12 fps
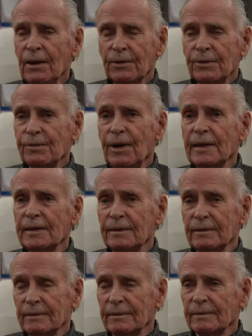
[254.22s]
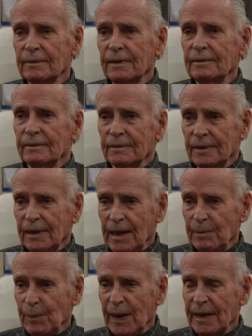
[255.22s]
tried to
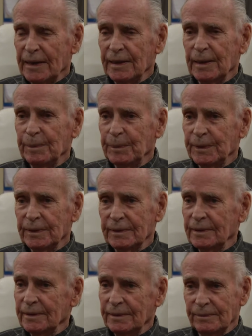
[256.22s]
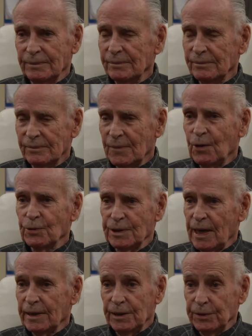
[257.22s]
climb back up, and uh, of course,
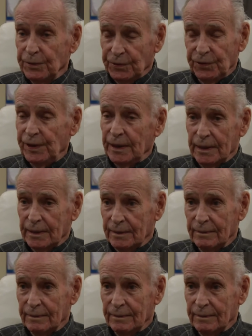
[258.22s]
I couldn't see.